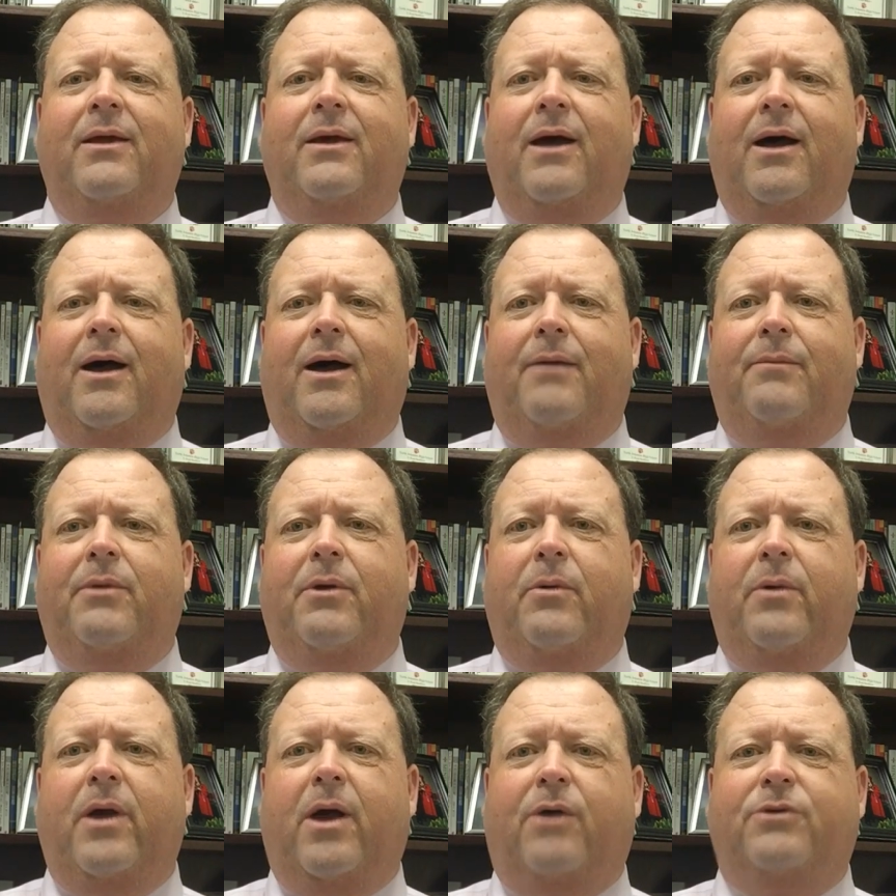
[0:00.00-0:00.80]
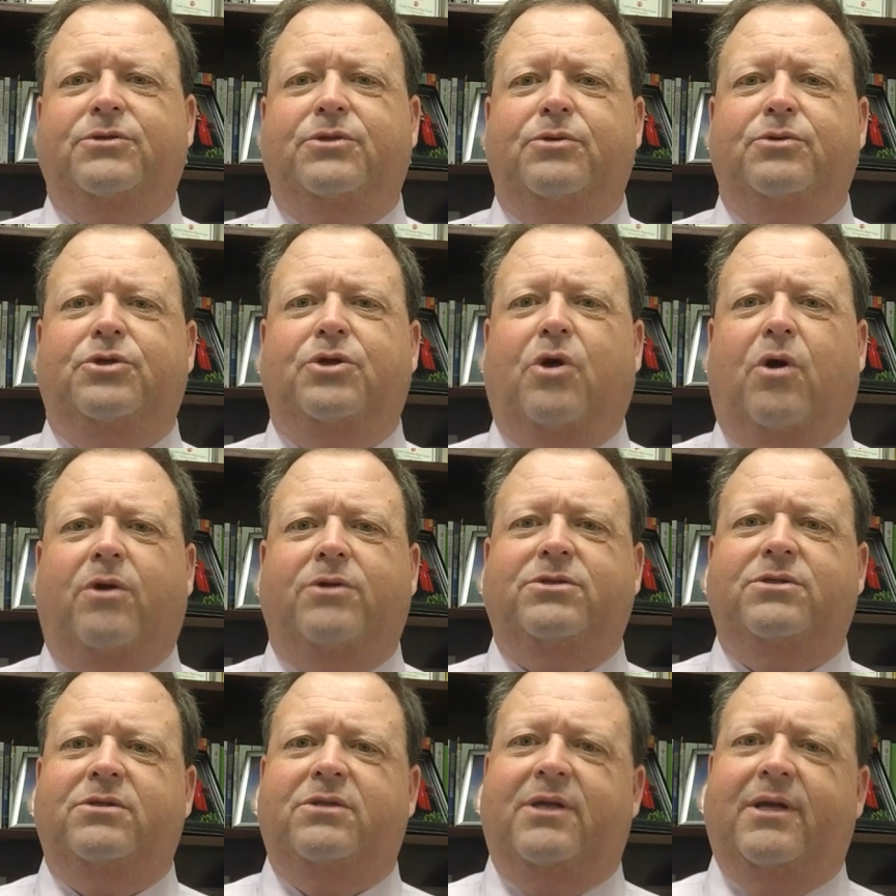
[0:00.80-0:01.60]
Uh, but we also
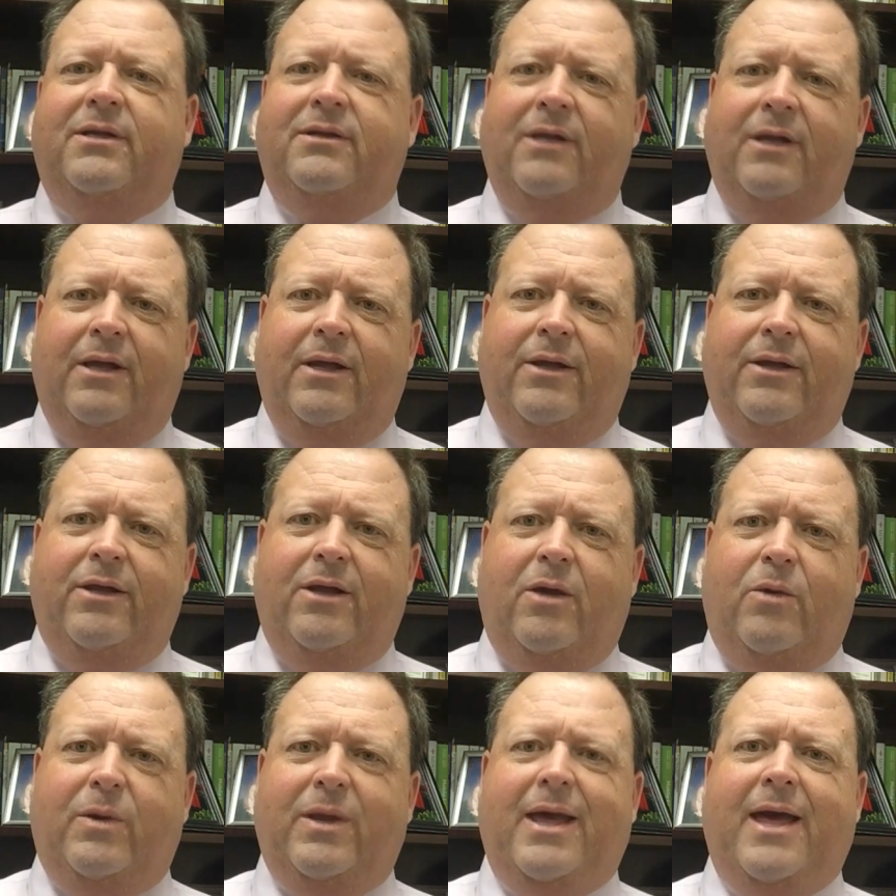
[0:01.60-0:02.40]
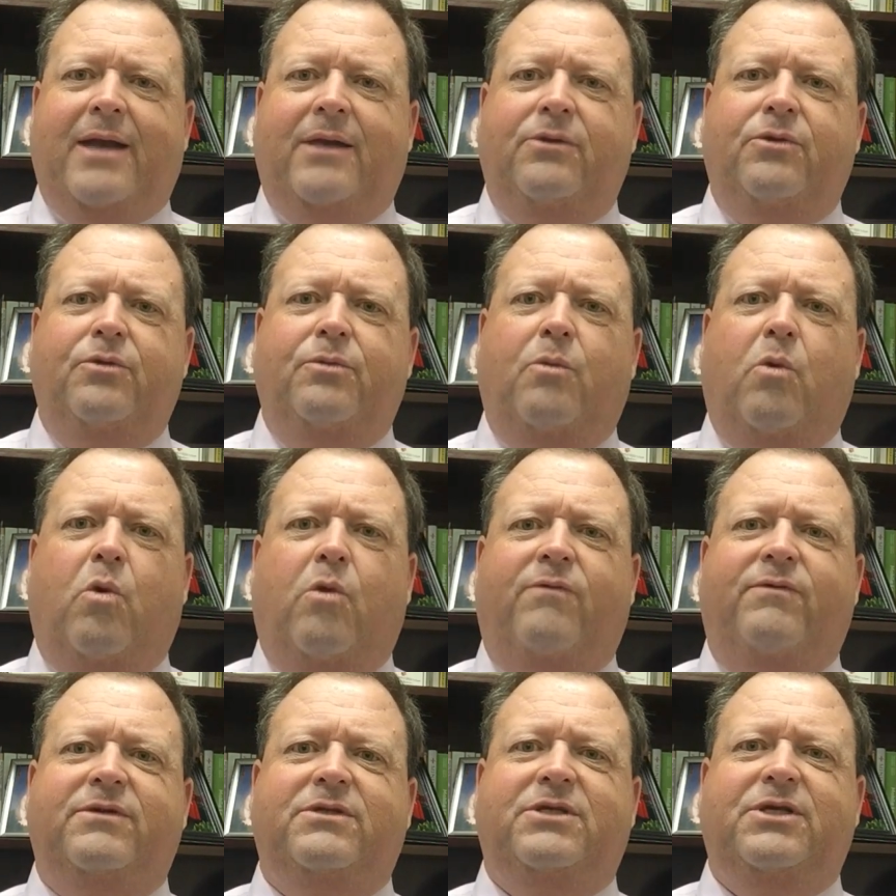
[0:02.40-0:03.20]
charge you that, you know, we got to do
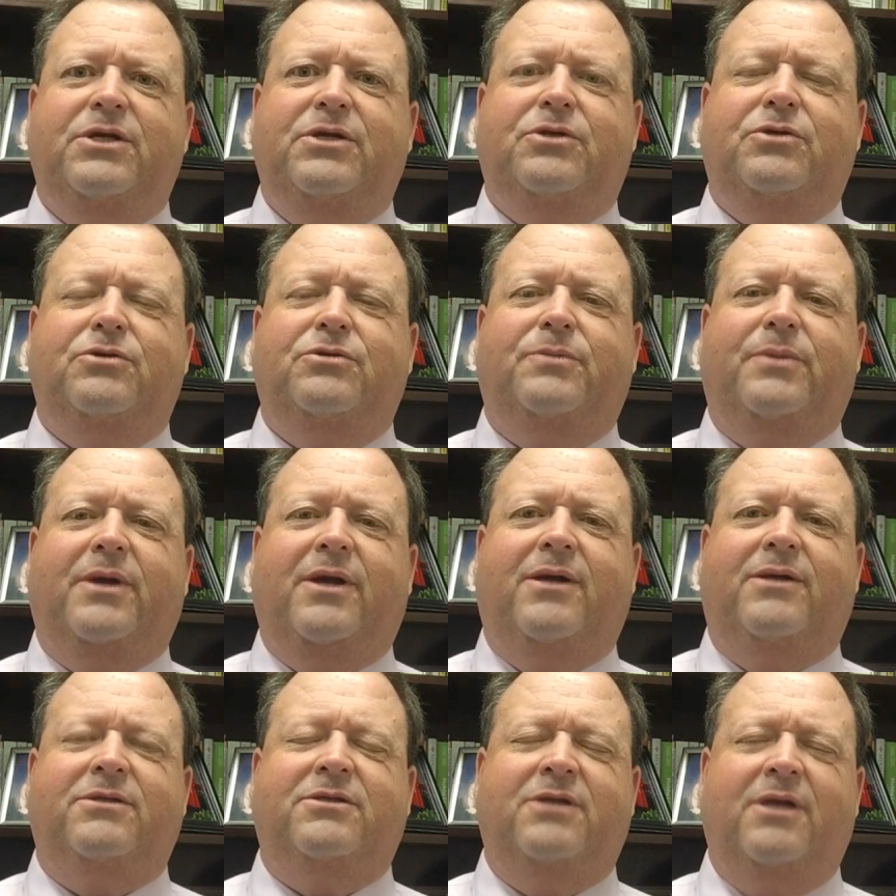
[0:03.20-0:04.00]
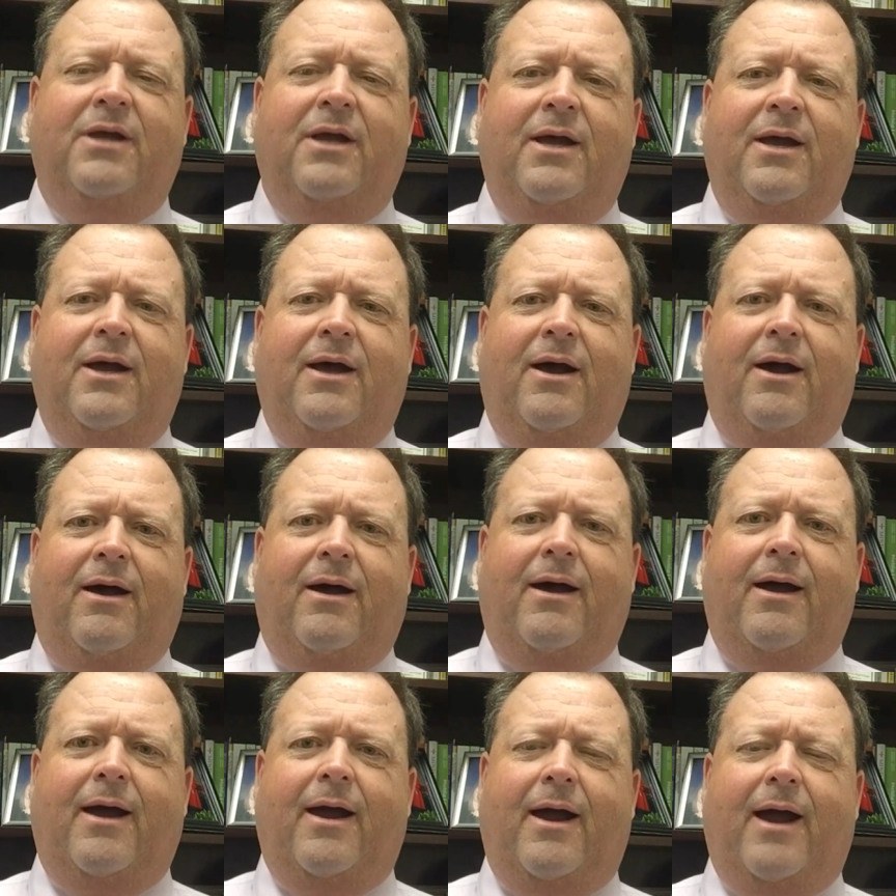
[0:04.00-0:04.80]
more for teachers because uh,